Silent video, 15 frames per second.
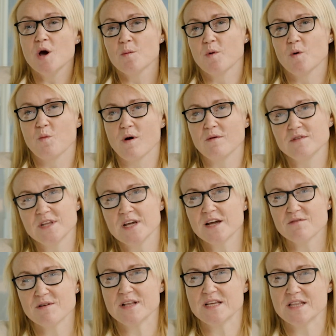But one thing I
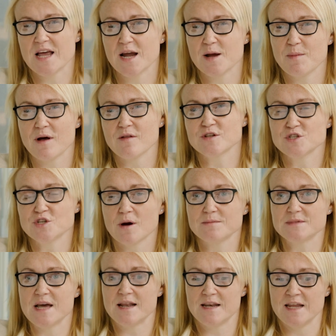really like about the STOPP
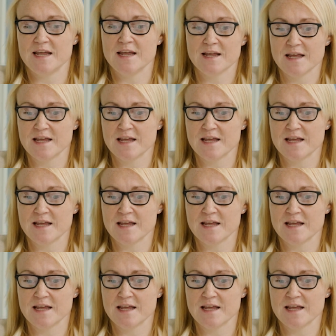technique